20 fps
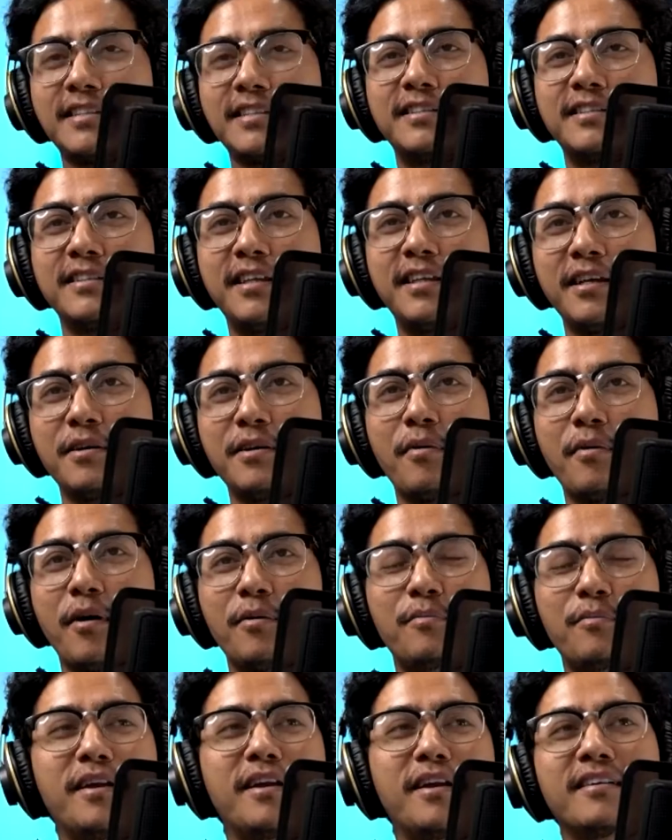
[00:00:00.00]
thing about
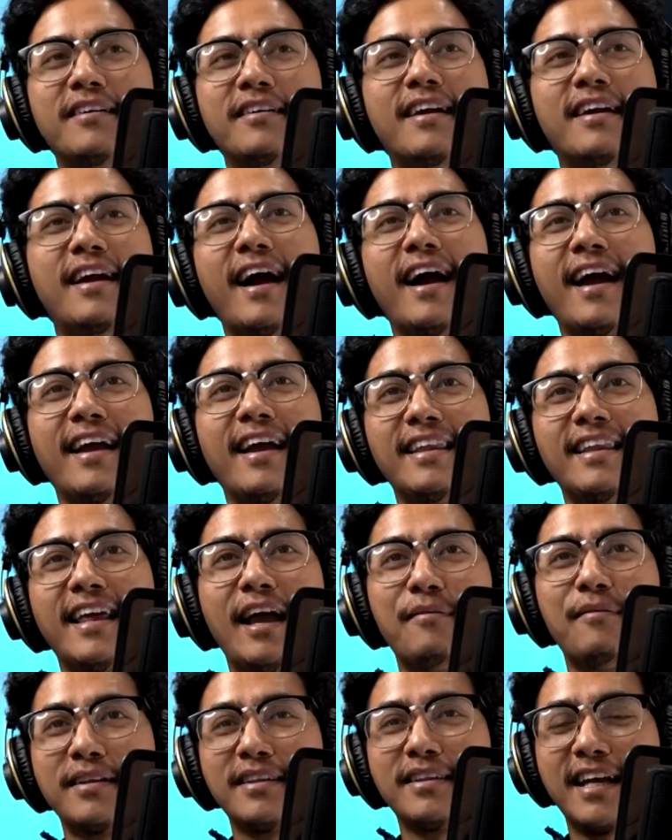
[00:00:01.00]
being a guy and
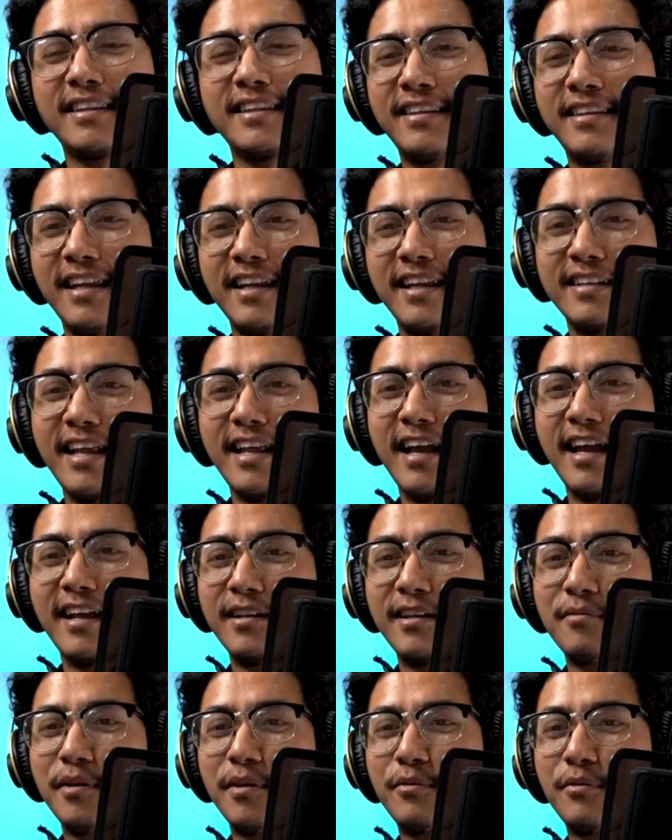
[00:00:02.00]
having that thing dangling
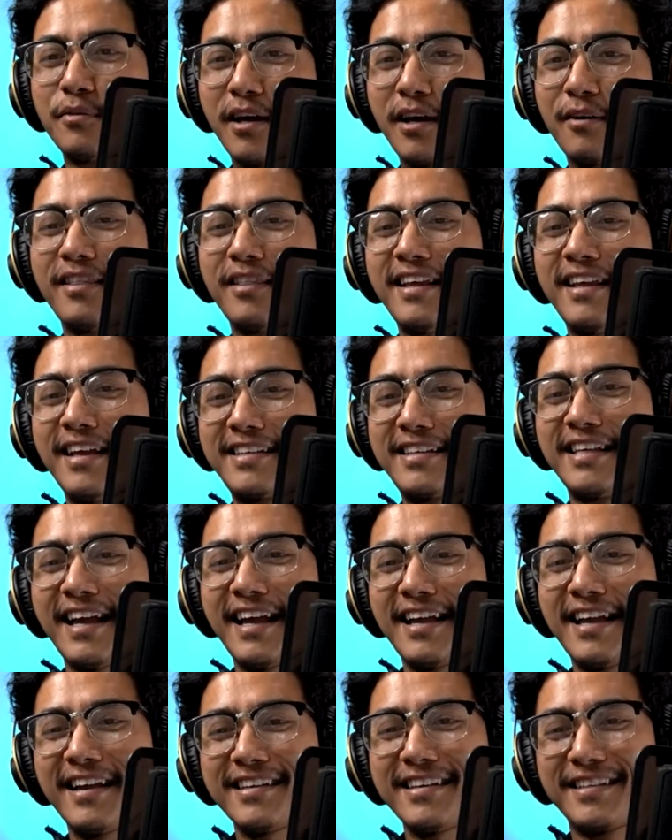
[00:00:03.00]
between our legs, I
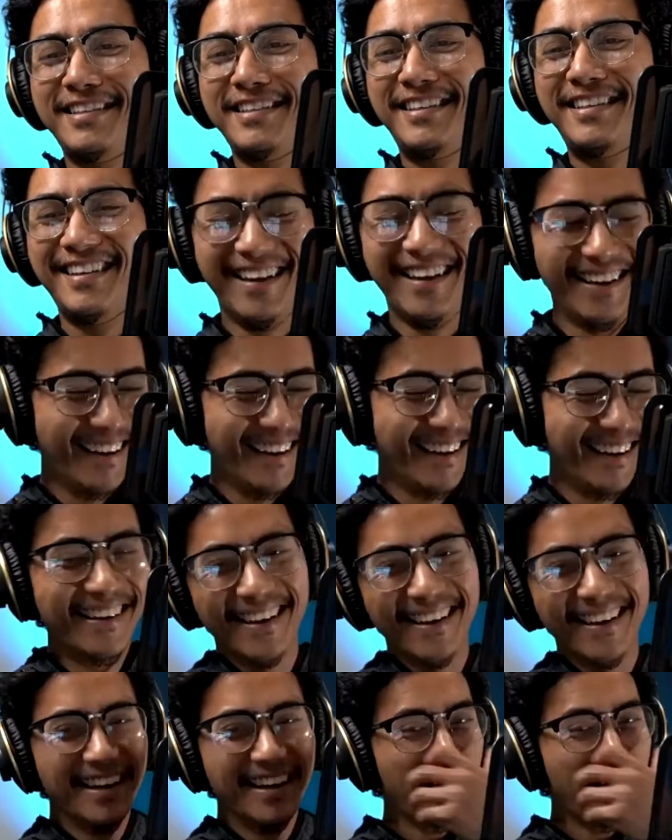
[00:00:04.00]
guess.
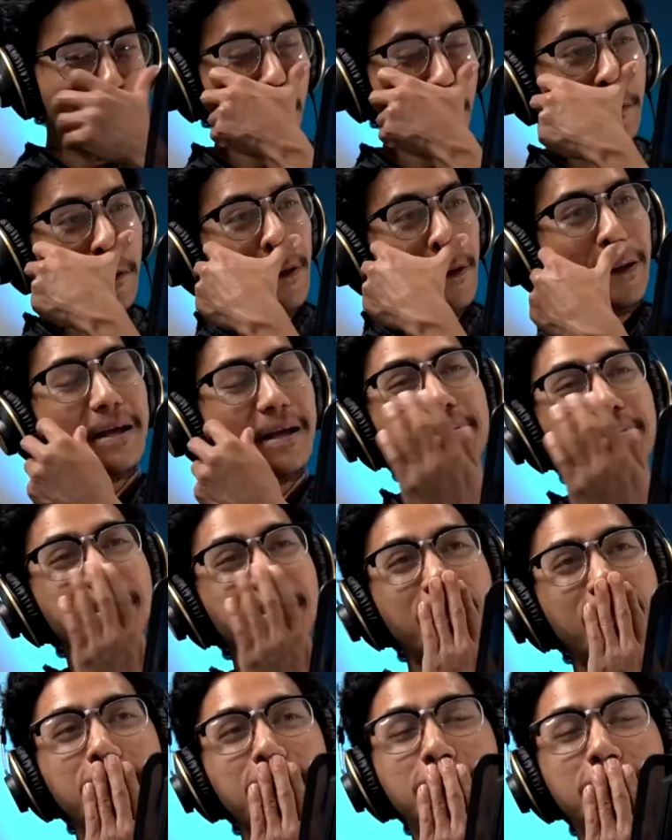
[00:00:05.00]
It's
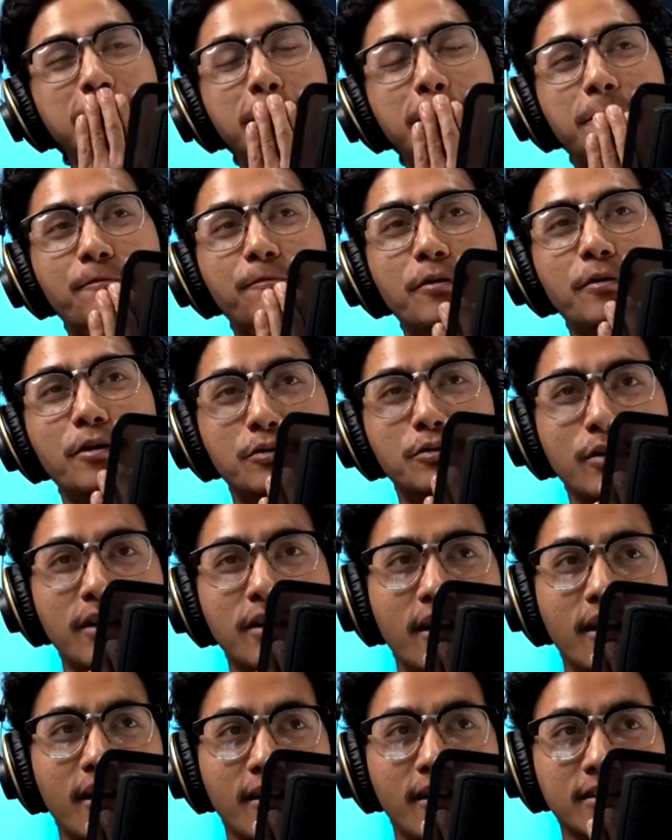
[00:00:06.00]
easier to persuade
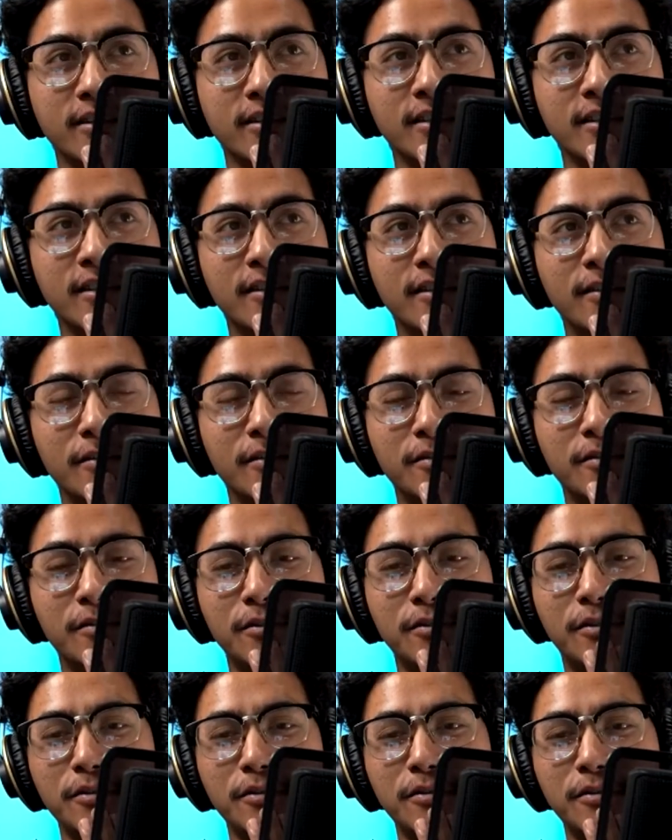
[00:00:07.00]
us to
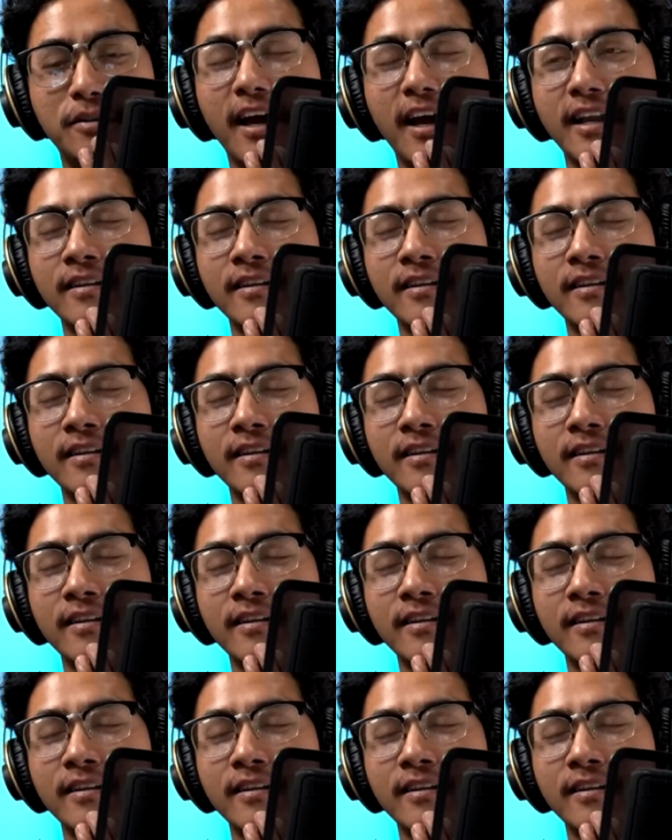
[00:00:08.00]
do that.